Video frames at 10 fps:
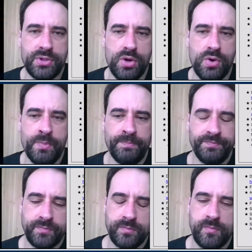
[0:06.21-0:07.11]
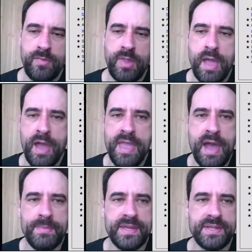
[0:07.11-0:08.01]
So I
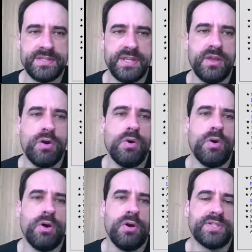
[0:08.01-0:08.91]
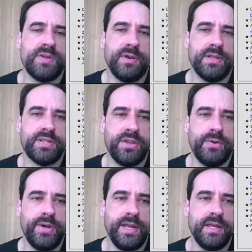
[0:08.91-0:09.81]
am the CEO of 70
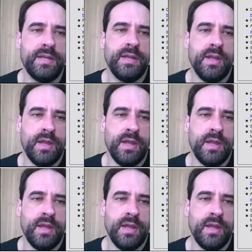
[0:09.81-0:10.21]
Security.